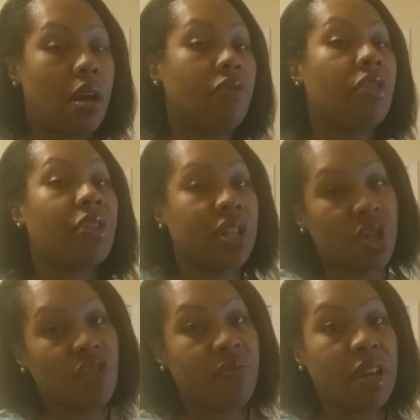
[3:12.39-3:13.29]
of the things
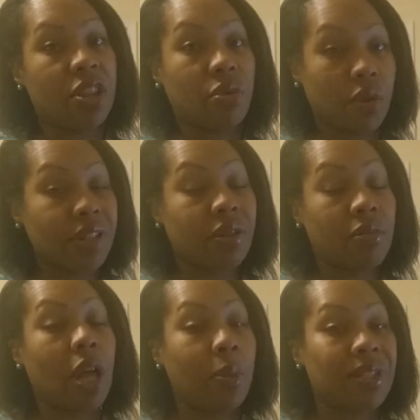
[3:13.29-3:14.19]
that you've been through, because
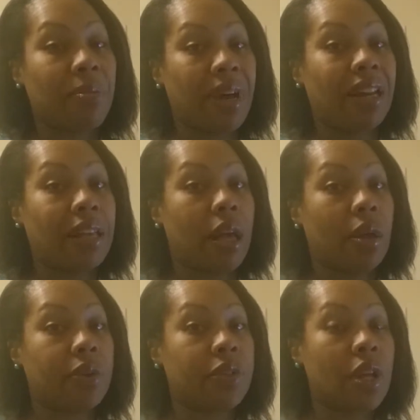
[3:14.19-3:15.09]
it'll help somebody
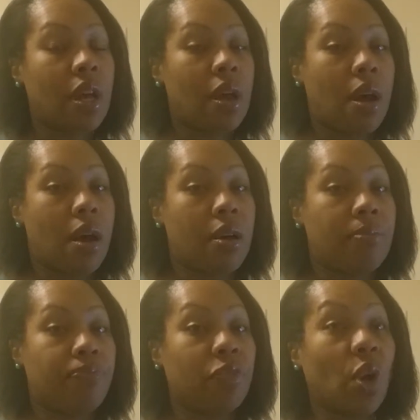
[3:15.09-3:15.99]
else um,
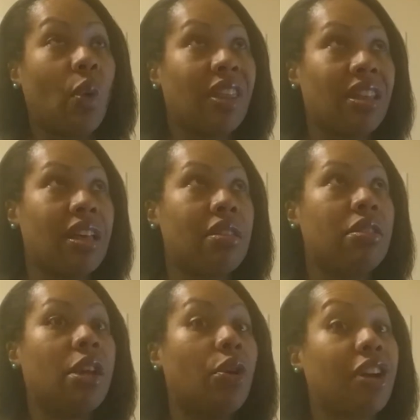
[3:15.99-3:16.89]
knowing that
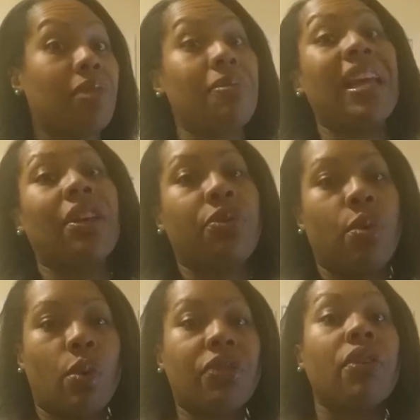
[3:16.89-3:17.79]
they're going to make it
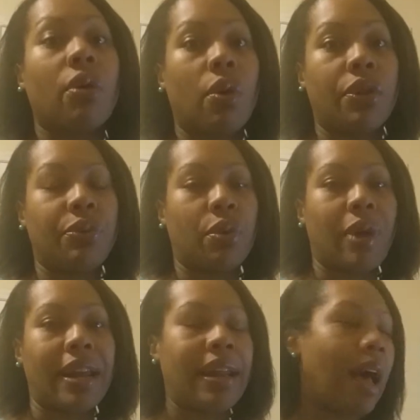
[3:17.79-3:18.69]
through what they're going through
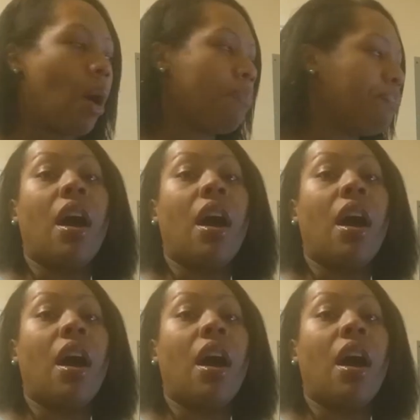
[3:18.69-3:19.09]
right now.